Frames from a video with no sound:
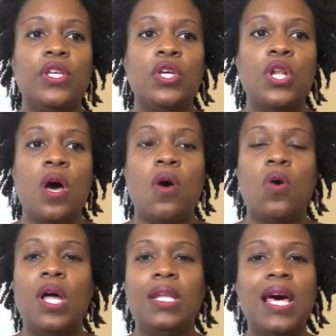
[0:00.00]
you
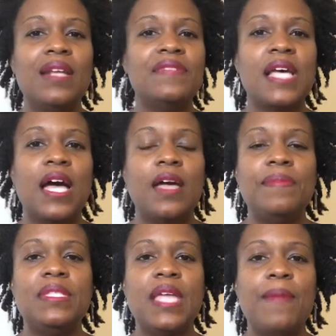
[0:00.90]
know, a lot of
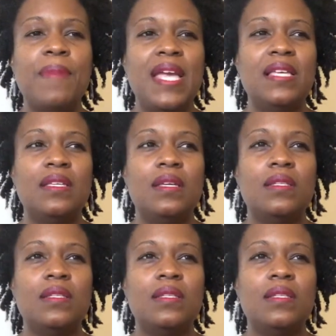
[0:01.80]
times they may